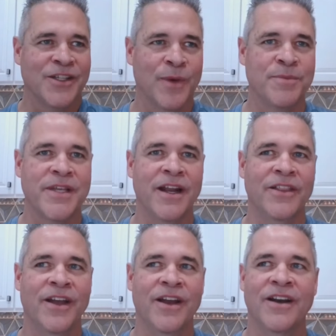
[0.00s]
has our website
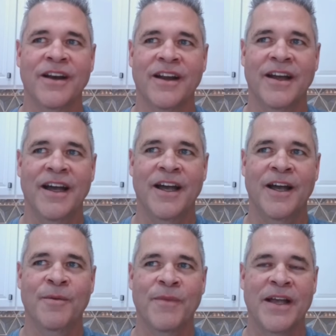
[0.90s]
on there,
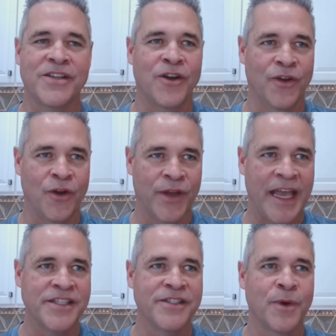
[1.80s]
has our
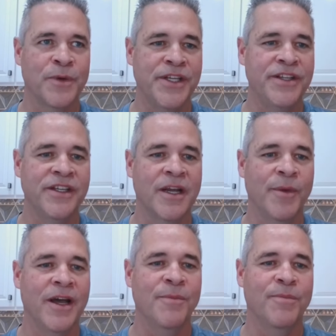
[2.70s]
locations where we're teaching
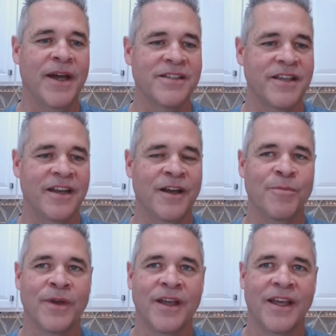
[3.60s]
coming up, how to sign
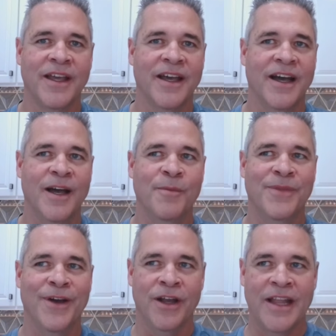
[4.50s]
up.
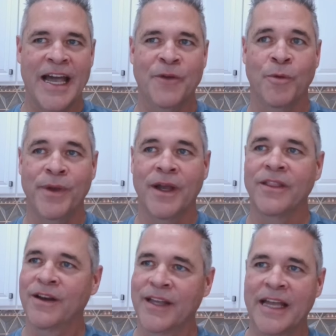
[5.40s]
The online will be
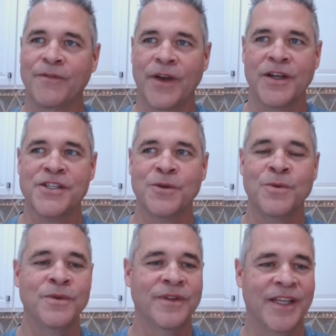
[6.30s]
on there again very
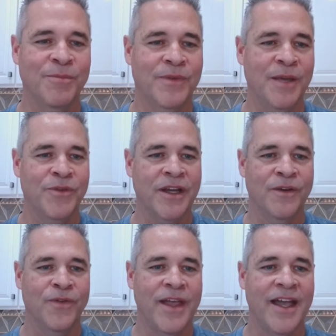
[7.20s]
soon. Keep
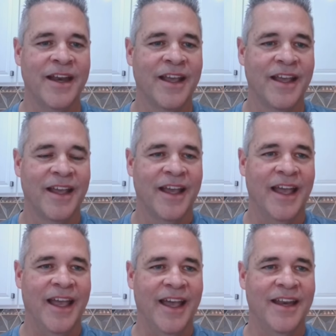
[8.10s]
checking for that,
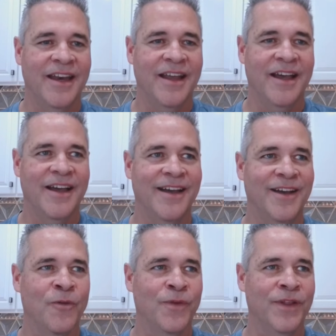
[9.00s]
and
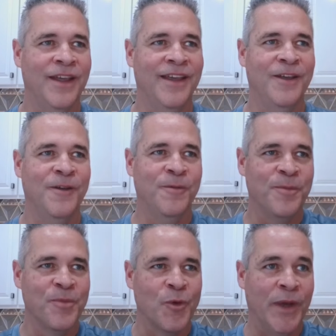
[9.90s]
hopefully
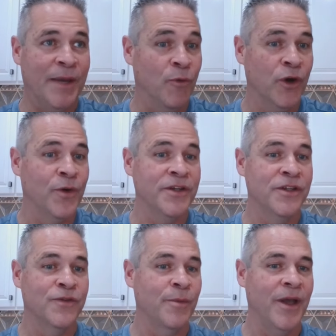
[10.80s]
we get more
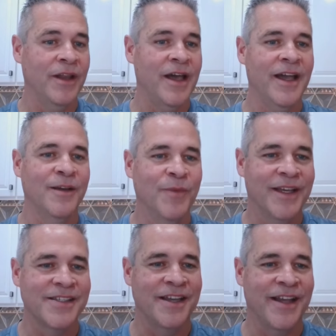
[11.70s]
questions from the online
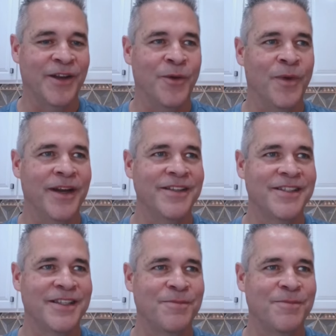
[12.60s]
because I don't want